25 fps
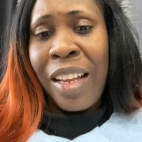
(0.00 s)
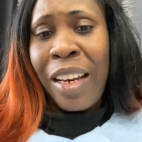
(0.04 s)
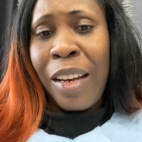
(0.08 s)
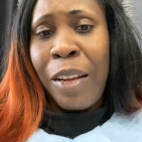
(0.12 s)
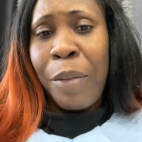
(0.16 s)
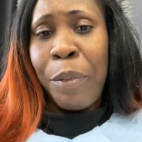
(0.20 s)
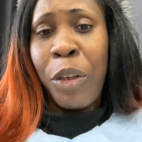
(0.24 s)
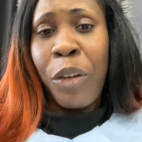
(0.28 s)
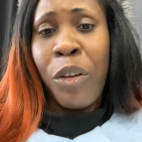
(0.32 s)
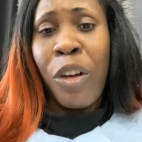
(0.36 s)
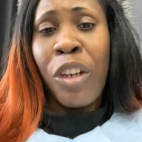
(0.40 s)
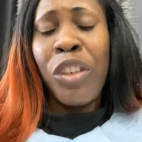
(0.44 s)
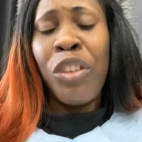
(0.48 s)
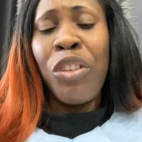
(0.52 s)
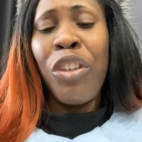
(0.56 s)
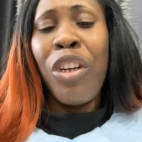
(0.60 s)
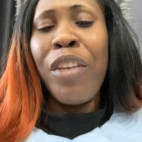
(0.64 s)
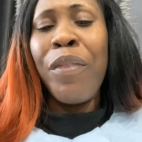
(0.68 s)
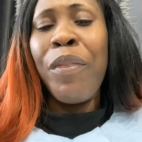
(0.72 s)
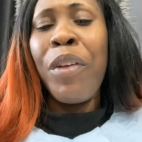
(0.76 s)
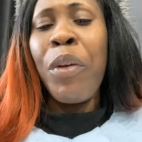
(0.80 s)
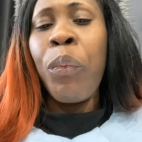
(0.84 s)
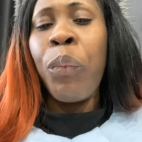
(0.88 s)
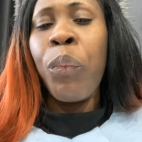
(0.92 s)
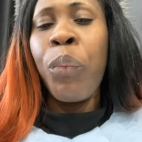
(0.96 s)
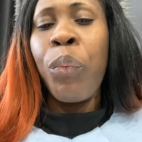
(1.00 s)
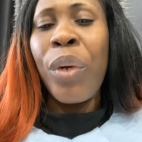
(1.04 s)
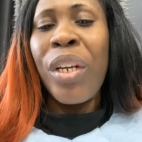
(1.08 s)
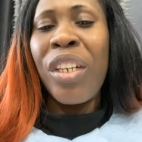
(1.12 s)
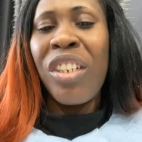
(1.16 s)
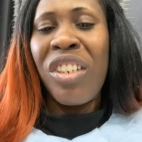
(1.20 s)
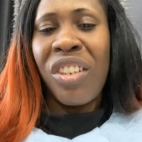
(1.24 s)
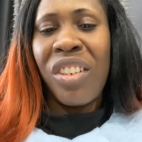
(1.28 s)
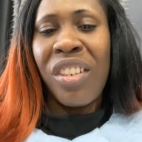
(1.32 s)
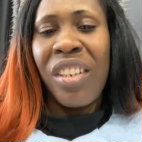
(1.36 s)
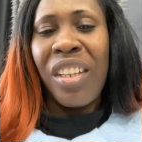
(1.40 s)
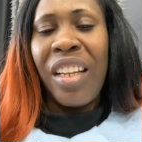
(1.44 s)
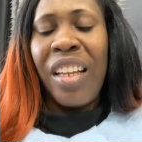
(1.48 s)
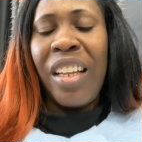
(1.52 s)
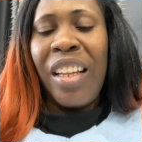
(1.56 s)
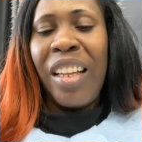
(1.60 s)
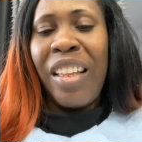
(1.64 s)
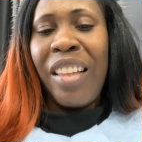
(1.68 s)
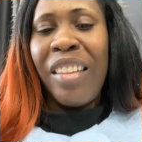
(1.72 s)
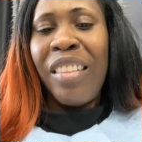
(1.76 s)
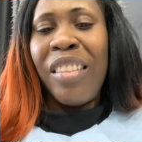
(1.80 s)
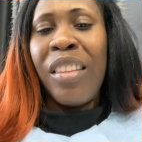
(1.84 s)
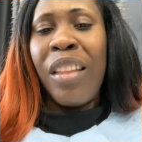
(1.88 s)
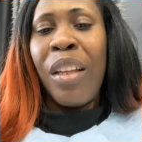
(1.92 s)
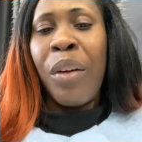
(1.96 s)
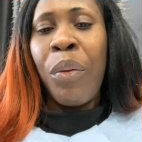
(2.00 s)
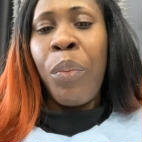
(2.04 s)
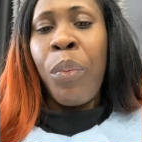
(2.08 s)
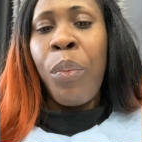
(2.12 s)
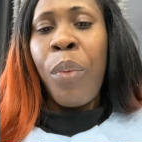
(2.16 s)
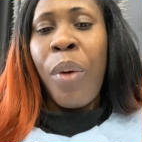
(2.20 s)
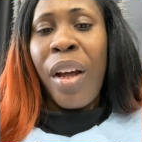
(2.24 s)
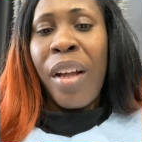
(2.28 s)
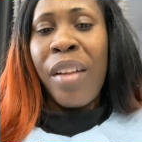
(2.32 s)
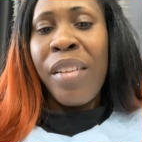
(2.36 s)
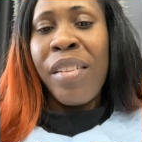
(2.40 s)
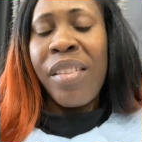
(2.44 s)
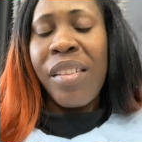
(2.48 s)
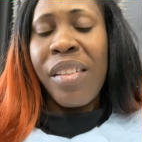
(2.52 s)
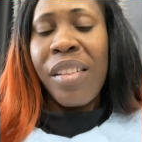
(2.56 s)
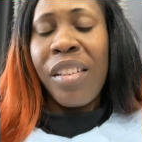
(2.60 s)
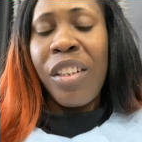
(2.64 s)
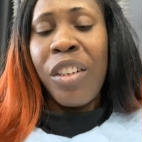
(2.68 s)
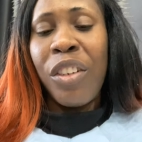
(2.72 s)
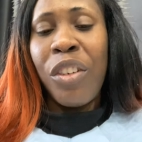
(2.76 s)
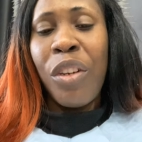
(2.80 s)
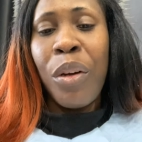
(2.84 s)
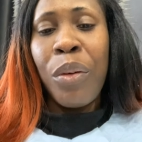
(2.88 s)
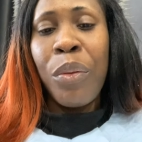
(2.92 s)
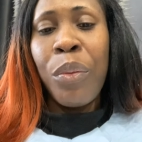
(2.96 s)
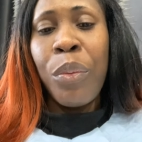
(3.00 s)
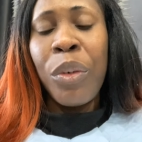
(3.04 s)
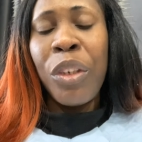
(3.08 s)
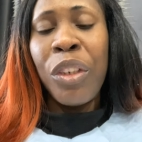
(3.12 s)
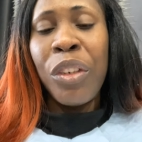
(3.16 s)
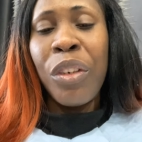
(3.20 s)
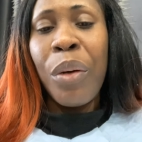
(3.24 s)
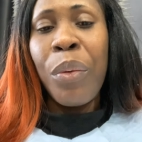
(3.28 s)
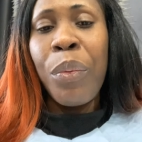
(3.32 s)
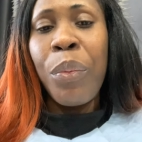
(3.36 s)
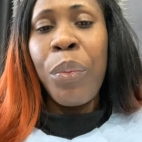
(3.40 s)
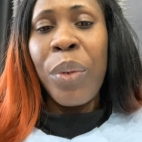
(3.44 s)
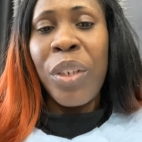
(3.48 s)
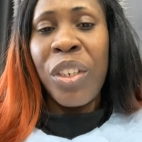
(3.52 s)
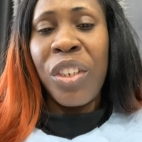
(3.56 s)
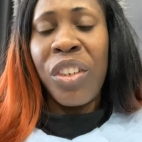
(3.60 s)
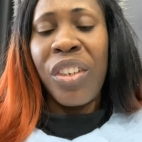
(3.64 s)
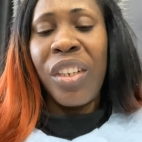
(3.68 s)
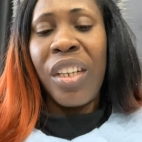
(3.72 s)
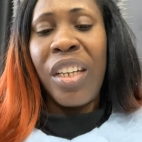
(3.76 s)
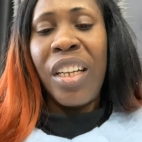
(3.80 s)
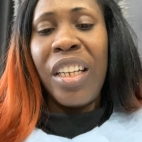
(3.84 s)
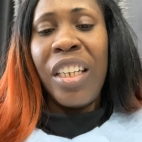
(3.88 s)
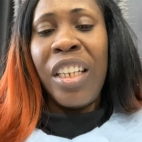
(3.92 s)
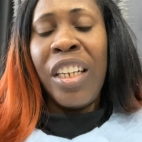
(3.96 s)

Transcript: Because you don't even wish the worst, you don't you don't wish,